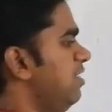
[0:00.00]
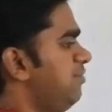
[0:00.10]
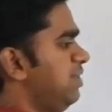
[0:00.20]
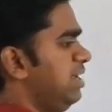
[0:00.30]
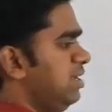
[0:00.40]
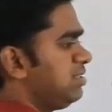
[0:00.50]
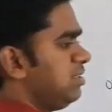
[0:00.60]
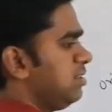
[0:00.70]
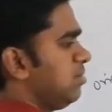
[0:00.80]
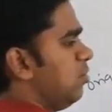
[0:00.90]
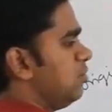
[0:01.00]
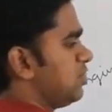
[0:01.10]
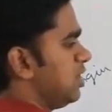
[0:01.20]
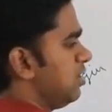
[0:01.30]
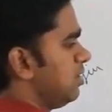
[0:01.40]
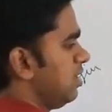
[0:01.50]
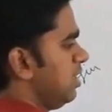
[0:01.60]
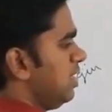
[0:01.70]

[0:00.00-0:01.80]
If he is in the motion,